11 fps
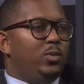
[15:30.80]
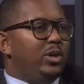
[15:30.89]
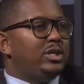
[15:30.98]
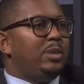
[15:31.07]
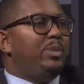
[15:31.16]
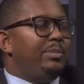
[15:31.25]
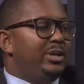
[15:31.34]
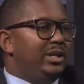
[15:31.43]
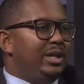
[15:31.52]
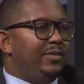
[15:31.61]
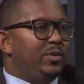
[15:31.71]
Where's our
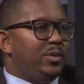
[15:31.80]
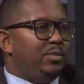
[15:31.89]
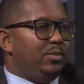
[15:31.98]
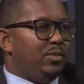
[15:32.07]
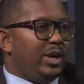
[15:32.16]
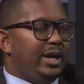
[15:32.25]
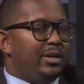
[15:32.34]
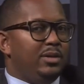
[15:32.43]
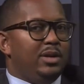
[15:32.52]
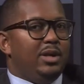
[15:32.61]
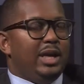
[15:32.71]
public living room, right?
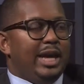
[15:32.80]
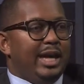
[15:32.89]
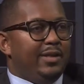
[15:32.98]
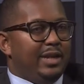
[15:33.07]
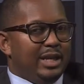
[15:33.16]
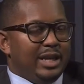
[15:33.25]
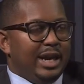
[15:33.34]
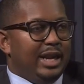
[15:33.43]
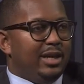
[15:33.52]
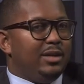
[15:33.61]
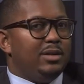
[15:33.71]
And
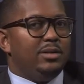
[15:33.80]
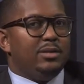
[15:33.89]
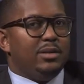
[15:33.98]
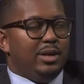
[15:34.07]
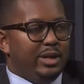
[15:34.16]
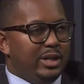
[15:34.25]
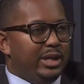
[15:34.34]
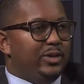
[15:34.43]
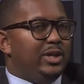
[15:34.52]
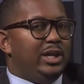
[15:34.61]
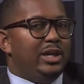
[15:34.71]
Atlantic
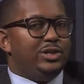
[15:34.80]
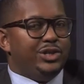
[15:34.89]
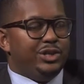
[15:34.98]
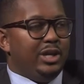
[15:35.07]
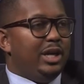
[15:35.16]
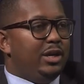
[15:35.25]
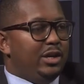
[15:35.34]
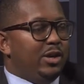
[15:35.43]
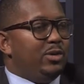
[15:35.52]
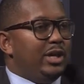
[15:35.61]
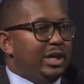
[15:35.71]
clearly,
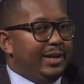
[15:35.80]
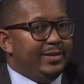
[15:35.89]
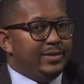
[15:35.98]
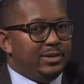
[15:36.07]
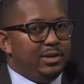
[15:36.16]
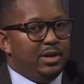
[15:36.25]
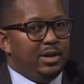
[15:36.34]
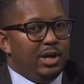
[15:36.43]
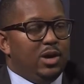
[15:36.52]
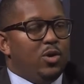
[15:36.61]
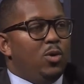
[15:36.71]
is
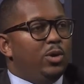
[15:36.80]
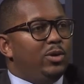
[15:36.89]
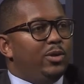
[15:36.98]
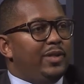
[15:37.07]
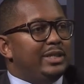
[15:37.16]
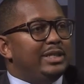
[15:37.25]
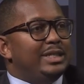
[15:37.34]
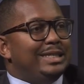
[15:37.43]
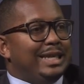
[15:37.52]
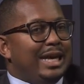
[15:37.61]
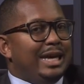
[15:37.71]
a corridor that's
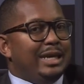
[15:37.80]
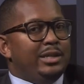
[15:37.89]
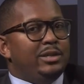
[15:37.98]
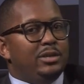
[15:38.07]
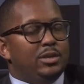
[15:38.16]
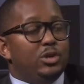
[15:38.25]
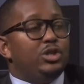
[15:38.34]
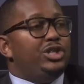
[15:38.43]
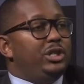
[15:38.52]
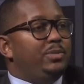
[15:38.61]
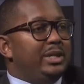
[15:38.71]
designed or
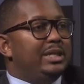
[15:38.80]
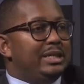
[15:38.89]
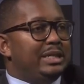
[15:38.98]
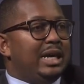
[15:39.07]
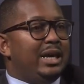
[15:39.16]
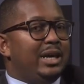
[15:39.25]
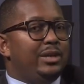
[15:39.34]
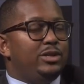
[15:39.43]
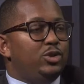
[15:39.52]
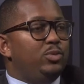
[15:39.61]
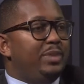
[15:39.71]
should be
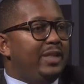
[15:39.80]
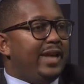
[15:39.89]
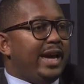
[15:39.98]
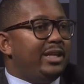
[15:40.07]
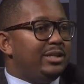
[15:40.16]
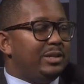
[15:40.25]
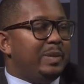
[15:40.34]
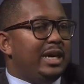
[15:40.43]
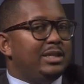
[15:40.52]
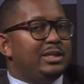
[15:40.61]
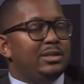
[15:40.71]
designed to be that
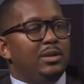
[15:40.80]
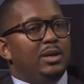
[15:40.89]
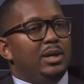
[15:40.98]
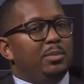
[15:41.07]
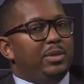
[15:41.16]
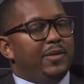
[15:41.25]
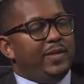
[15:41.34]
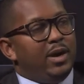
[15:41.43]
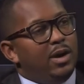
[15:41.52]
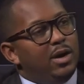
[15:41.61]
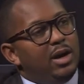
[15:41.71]
space. But
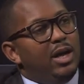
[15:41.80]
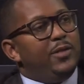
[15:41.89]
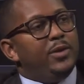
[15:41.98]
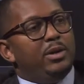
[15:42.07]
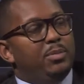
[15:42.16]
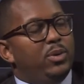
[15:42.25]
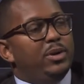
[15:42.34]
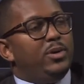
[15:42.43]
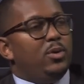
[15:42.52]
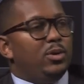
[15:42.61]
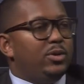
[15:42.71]
there are other
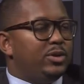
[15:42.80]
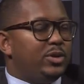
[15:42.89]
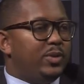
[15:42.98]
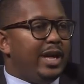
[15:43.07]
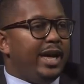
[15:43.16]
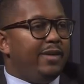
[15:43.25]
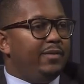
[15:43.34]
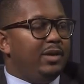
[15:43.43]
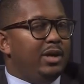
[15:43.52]
important corridors that we have.